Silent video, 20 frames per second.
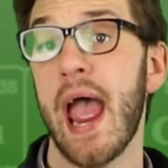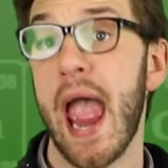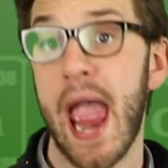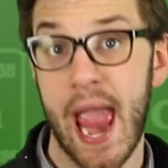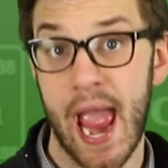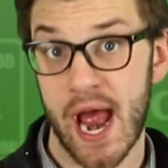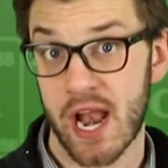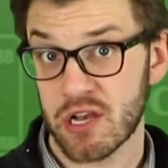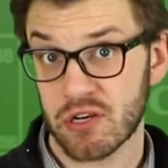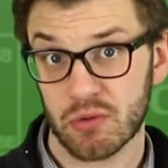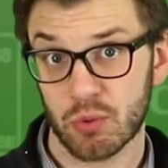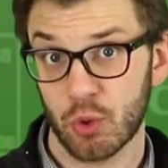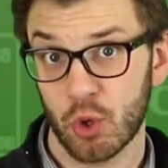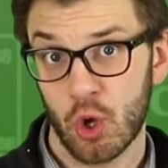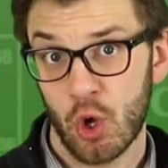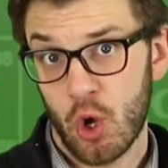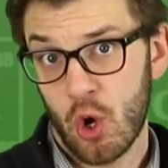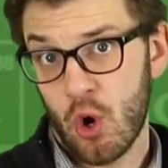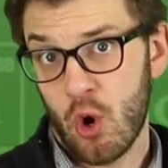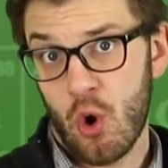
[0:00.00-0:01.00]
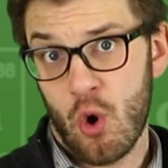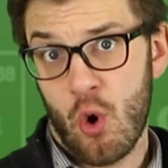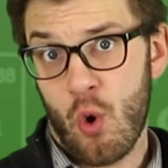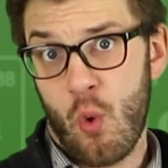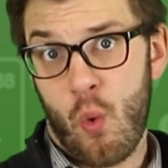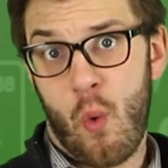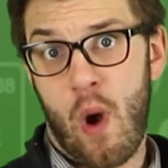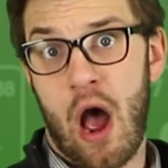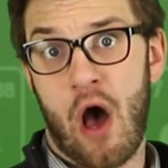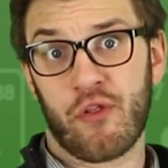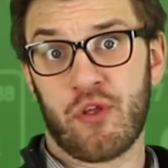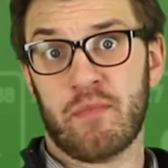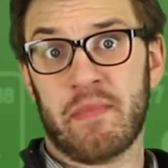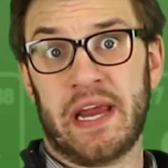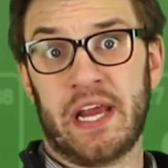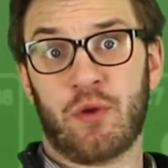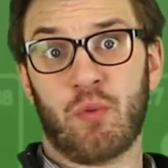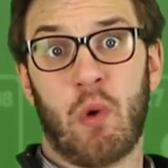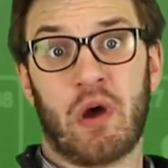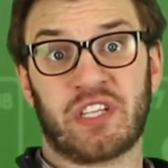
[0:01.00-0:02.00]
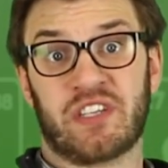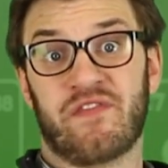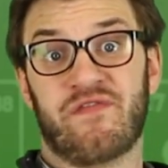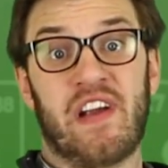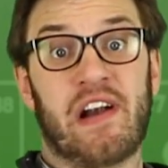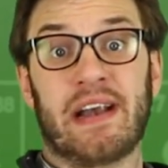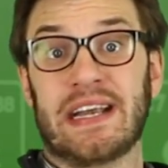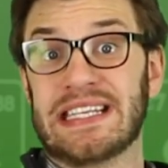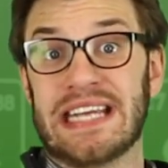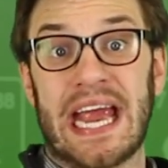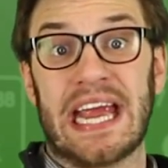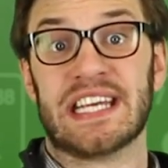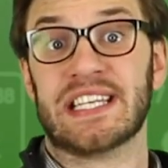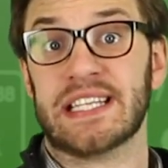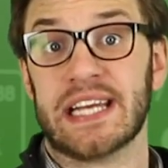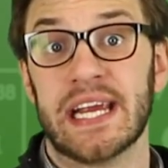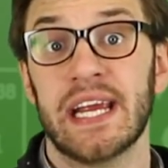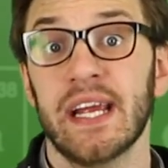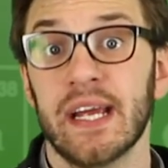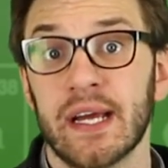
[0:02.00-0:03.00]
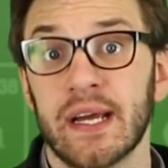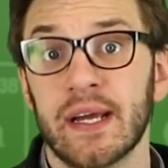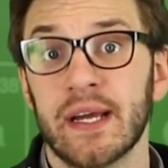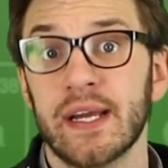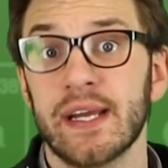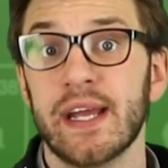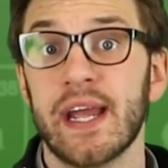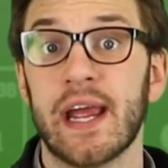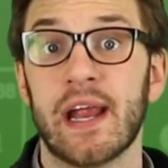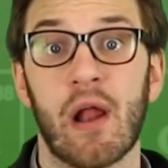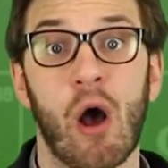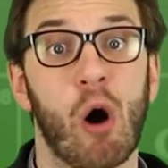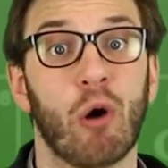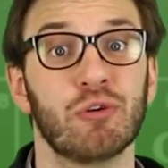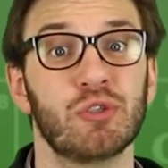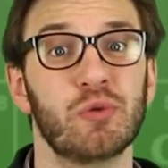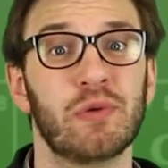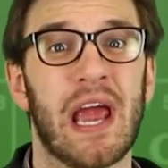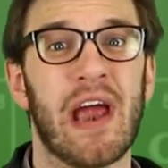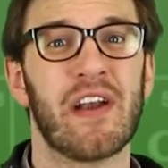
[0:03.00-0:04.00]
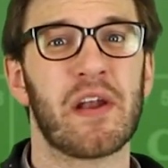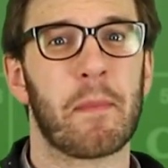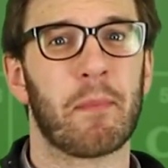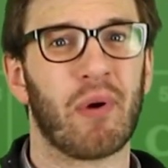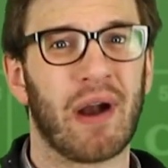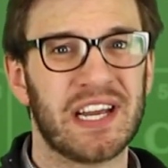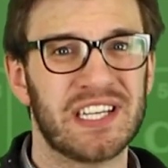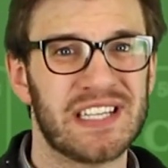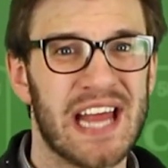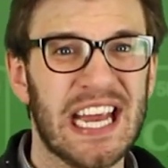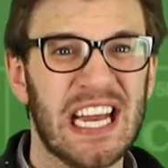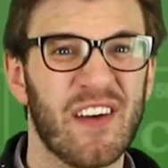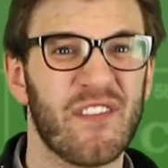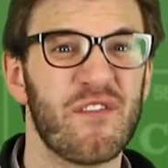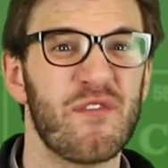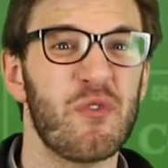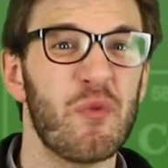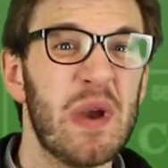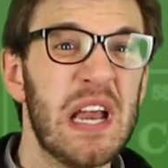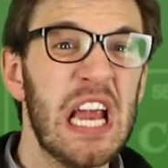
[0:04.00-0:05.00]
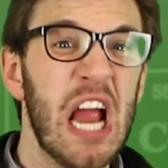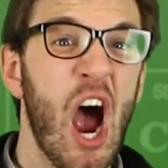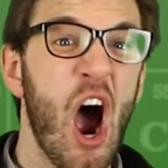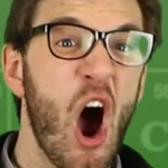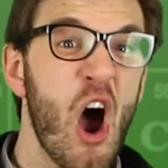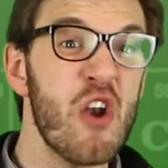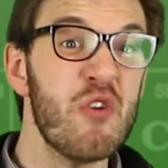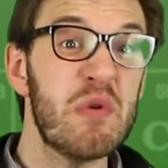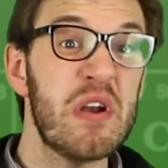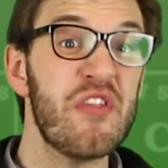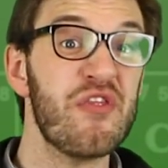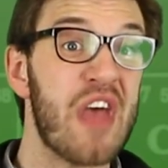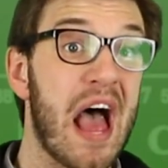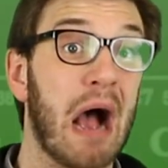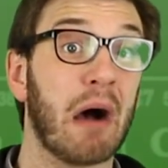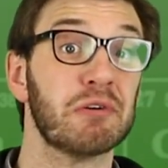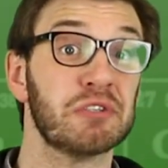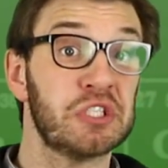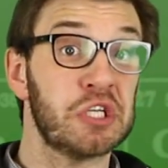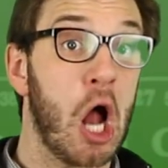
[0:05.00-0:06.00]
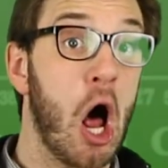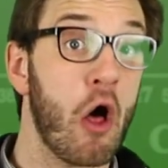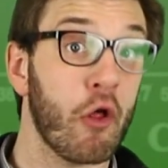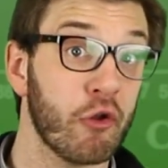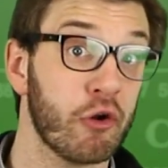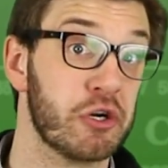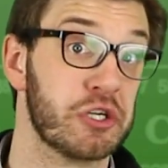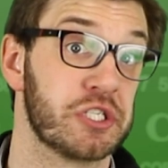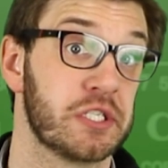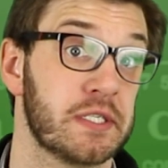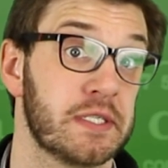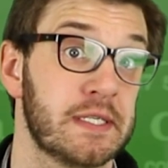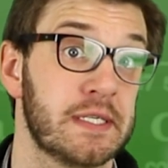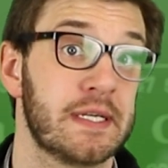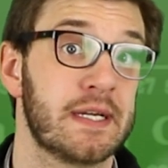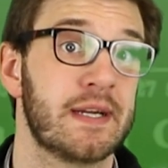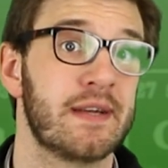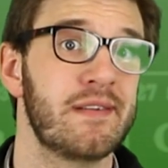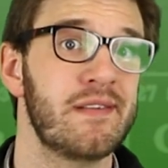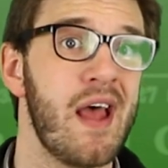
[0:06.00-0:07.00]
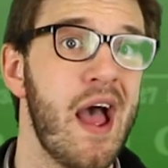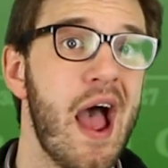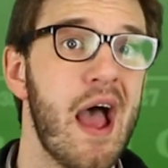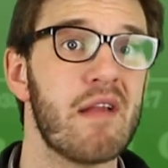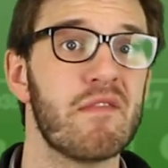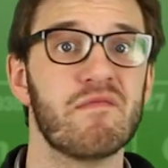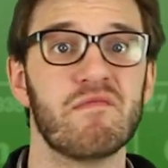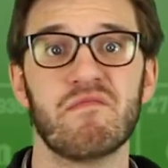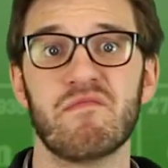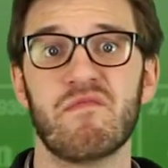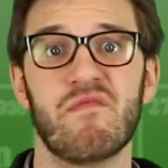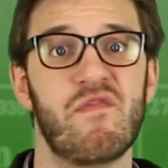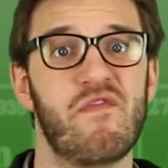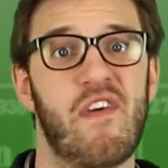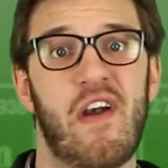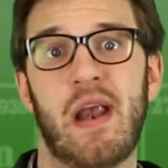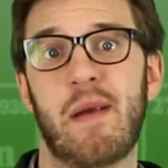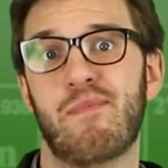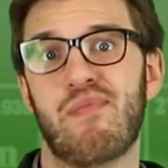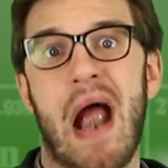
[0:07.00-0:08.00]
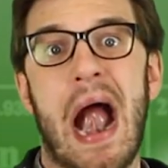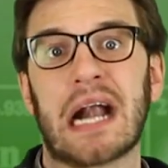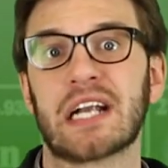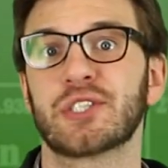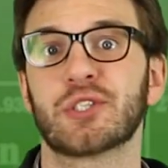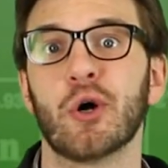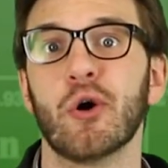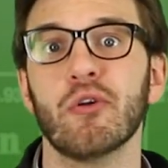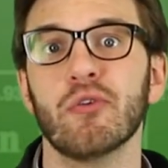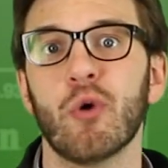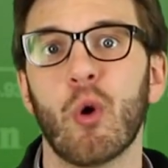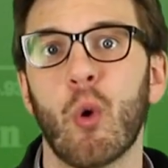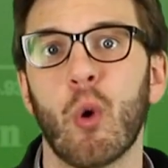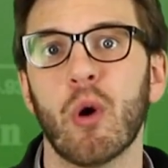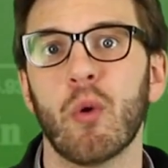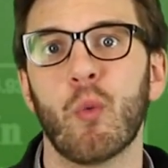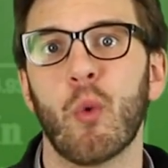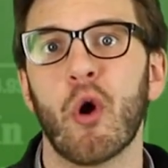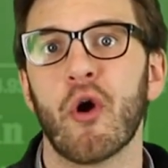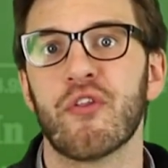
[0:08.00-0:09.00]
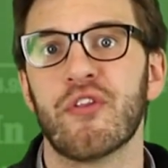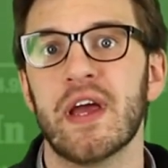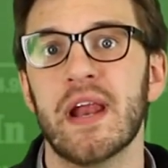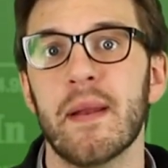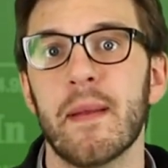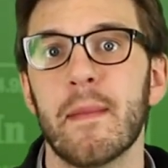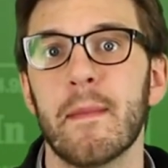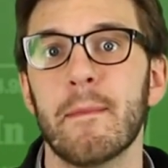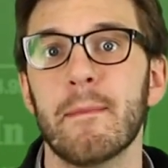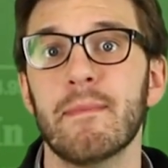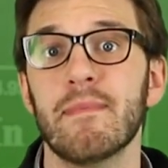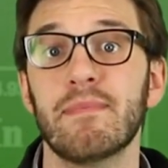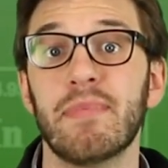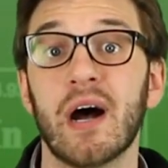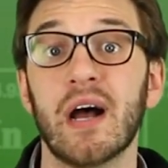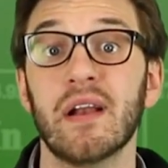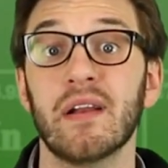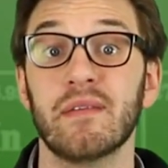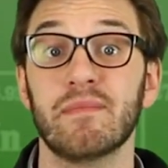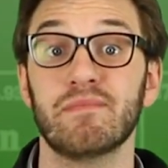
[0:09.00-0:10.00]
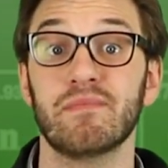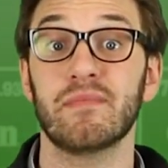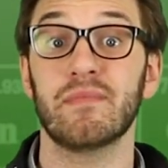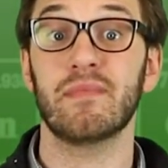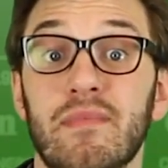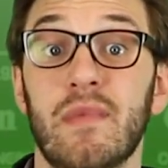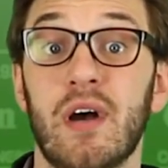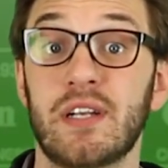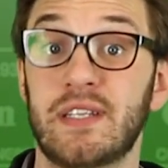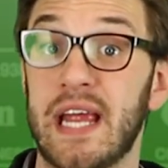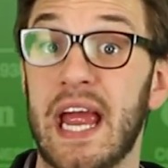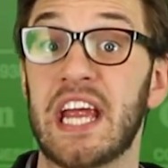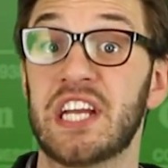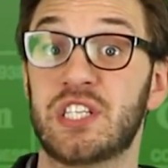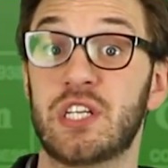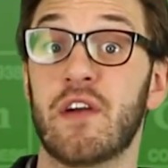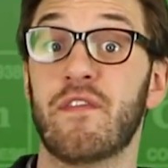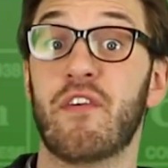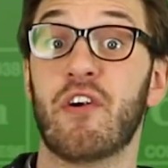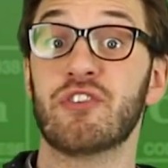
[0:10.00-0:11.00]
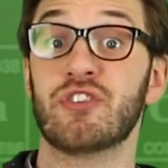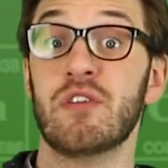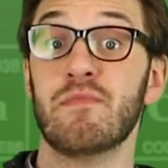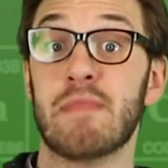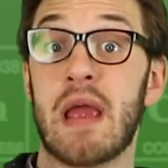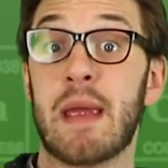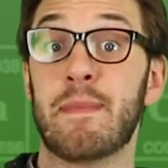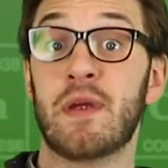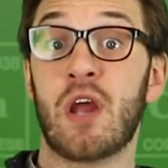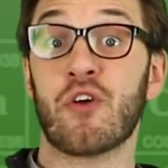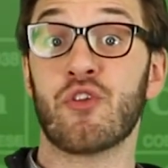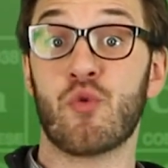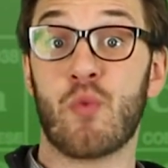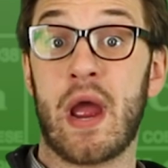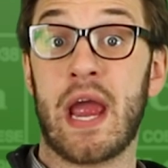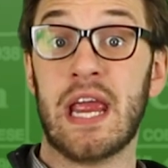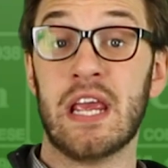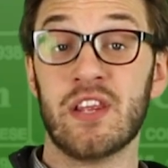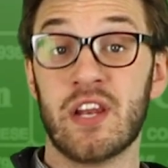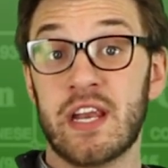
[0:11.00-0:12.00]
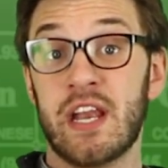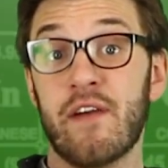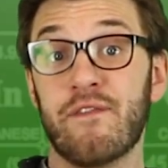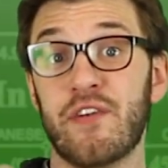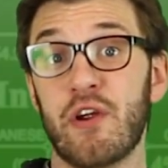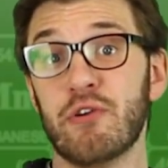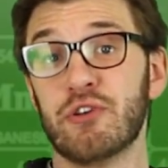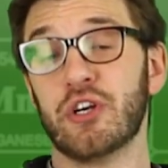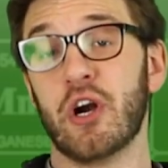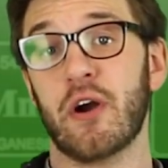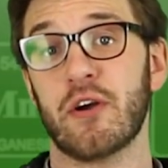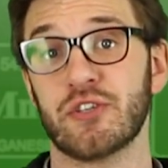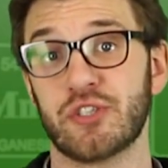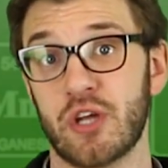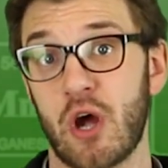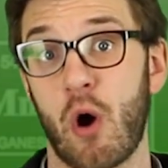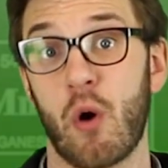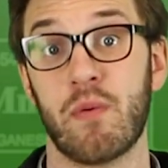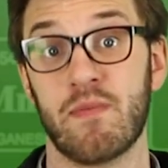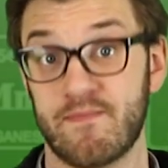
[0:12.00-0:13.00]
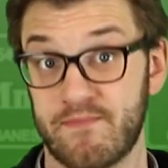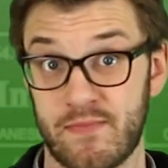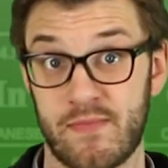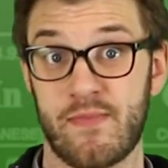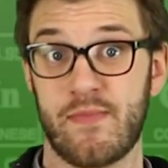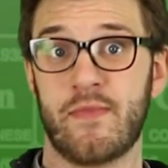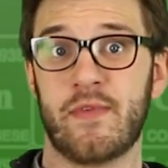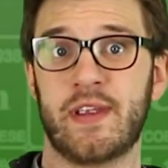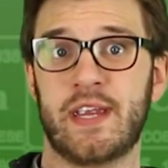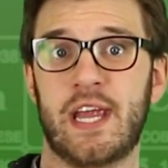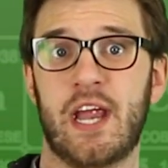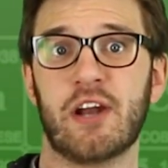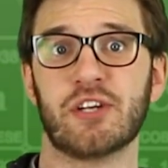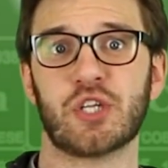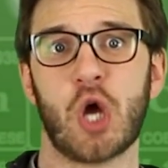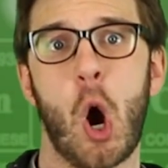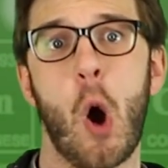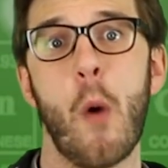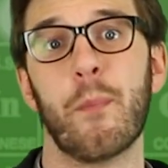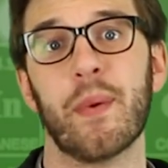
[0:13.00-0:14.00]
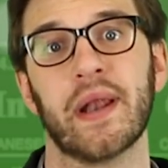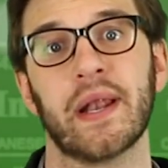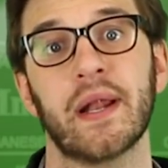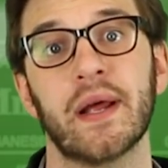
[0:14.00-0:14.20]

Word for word: And, well, the meat wasn't very tasty. It also carried a price tag of $300,000. Not very practical or worth it, but a tastier version may be on the way in the near future. So here's hoping.